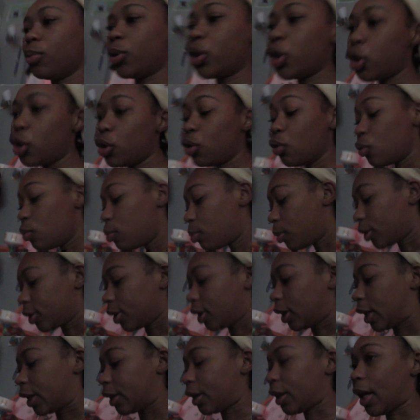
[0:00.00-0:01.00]
super
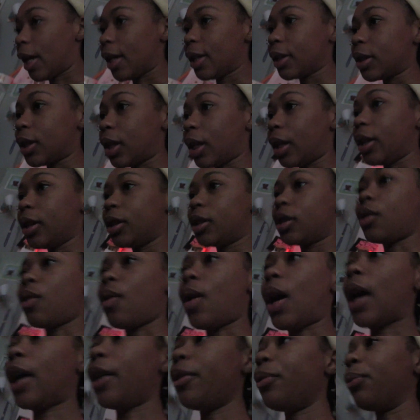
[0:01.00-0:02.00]
late last night, so
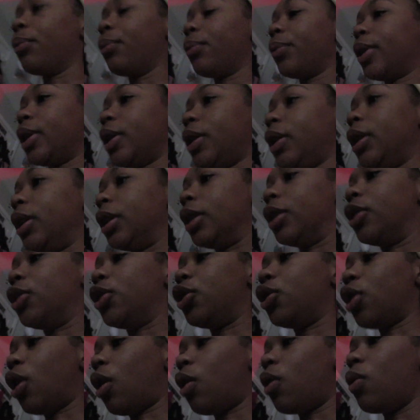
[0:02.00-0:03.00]
I really
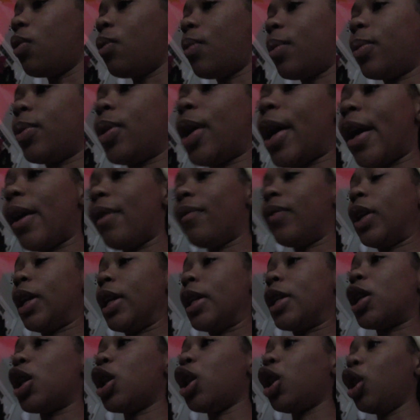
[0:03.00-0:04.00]
don't have a
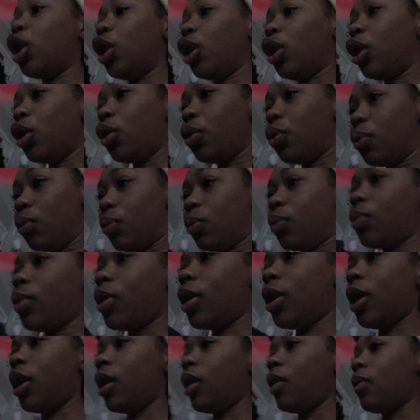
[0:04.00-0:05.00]
clue what
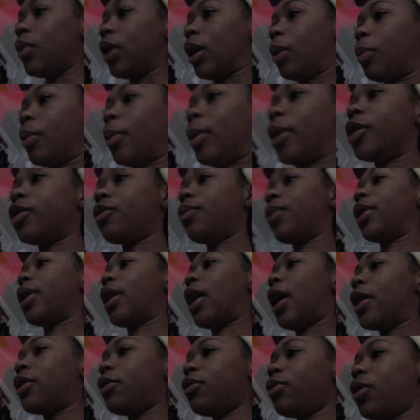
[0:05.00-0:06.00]
I'm about to wear.
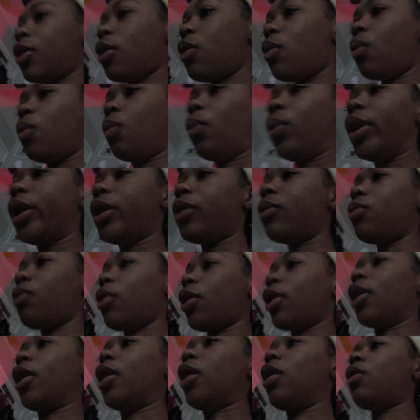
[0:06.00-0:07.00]
I don't know when
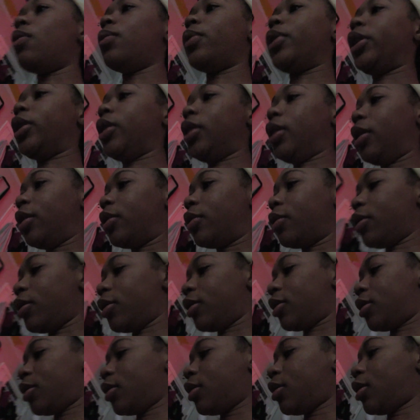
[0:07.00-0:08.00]
we're going
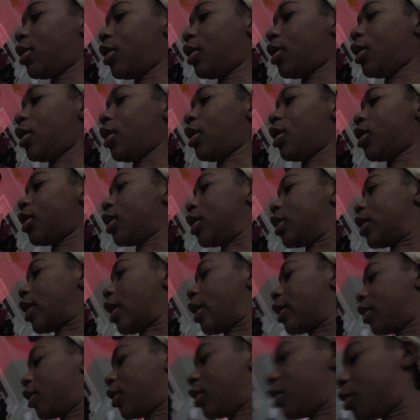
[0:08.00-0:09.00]
either to
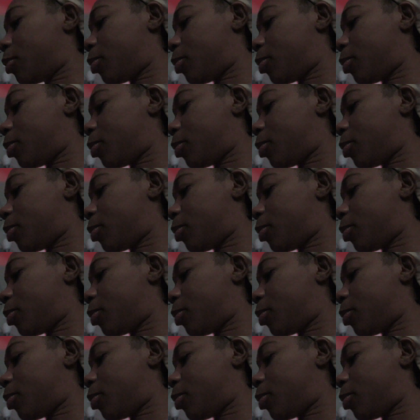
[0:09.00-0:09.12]
take these